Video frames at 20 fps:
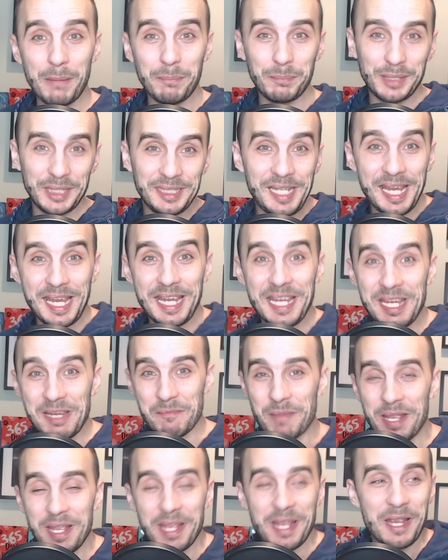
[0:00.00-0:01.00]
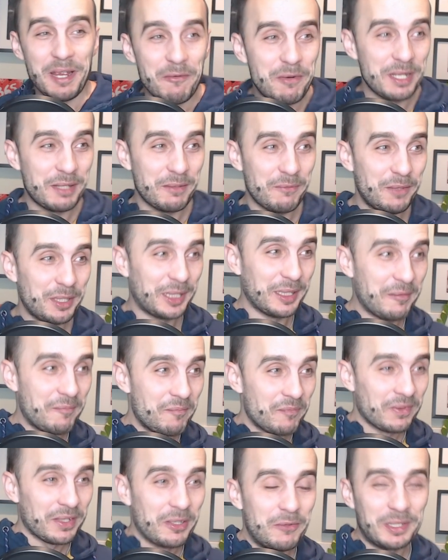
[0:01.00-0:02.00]
the game with
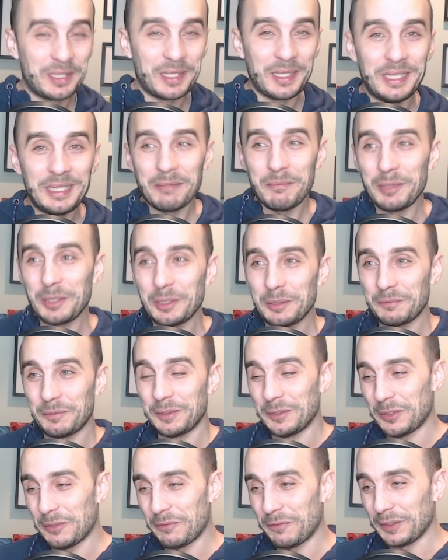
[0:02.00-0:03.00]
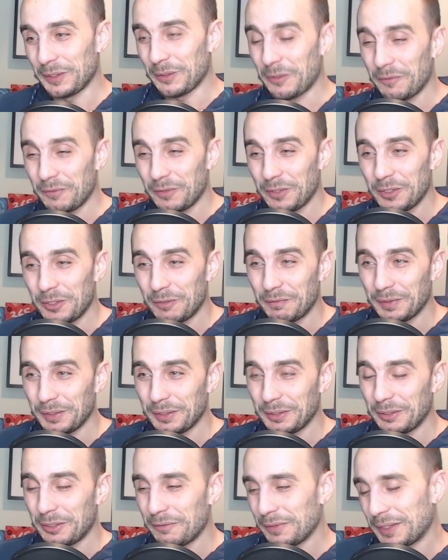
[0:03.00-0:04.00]
a little bit of
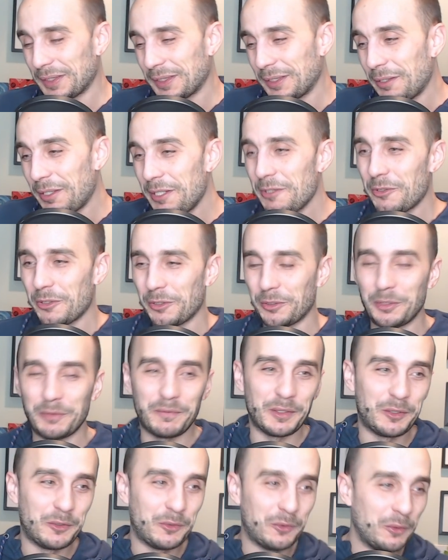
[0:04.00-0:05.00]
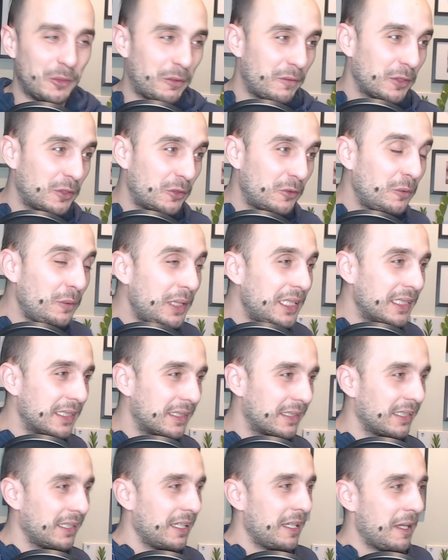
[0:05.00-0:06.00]
a screenshot of a tweet